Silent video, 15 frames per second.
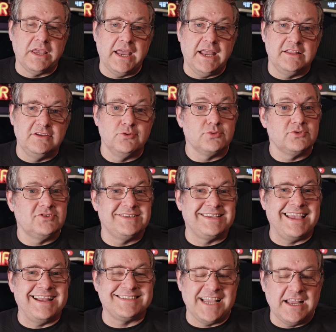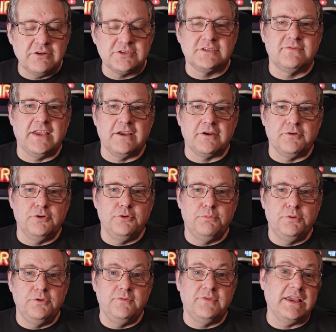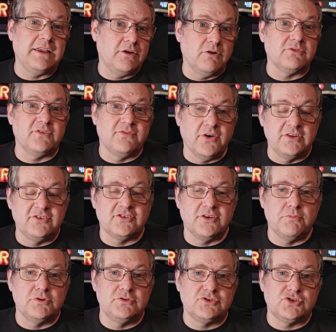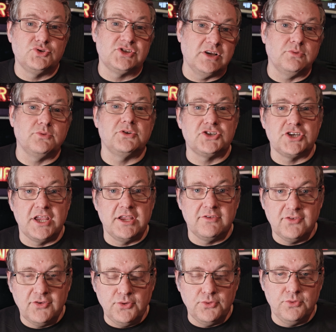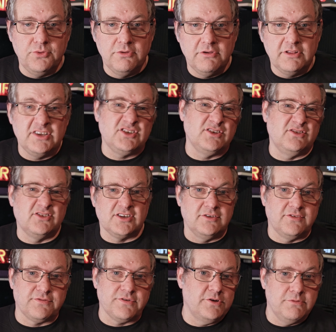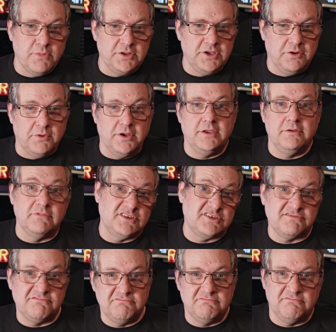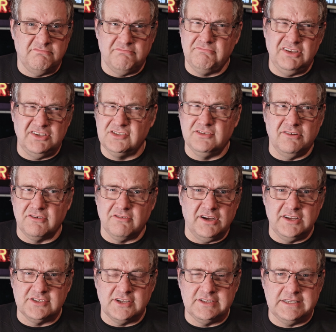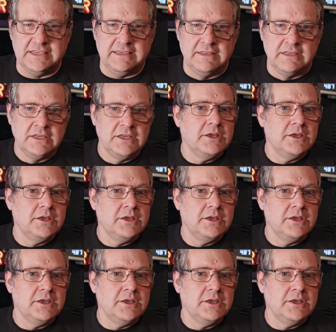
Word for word: and in order to get out of that group, you've then got to find someone to sell the share to, unless you're just going to throw the money away, which is not a great idea.